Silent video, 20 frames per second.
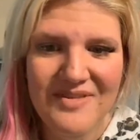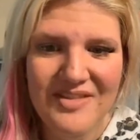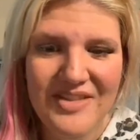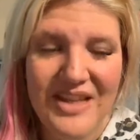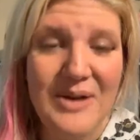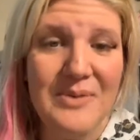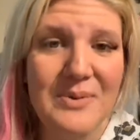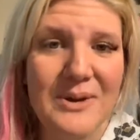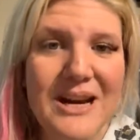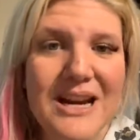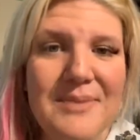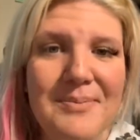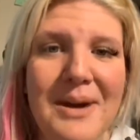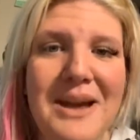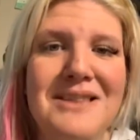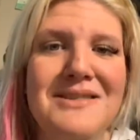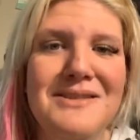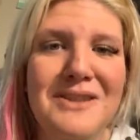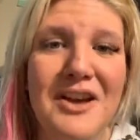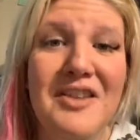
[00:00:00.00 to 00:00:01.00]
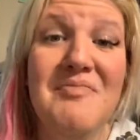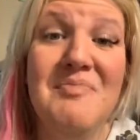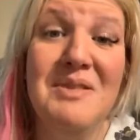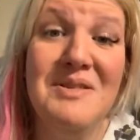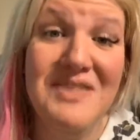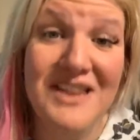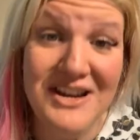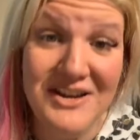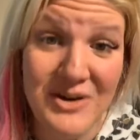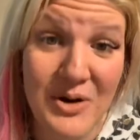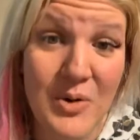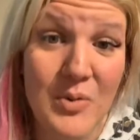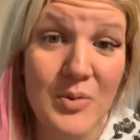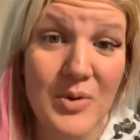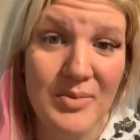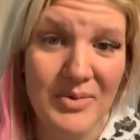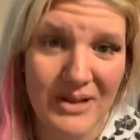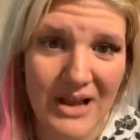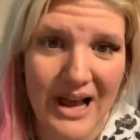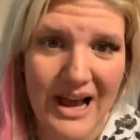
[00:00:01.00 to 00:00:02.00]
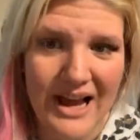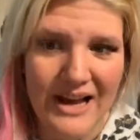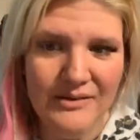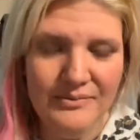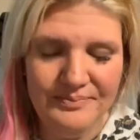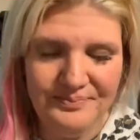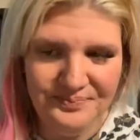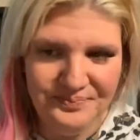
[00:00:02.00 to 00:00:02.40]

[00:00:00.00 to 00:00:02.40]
They read my stuff, but they don't reply.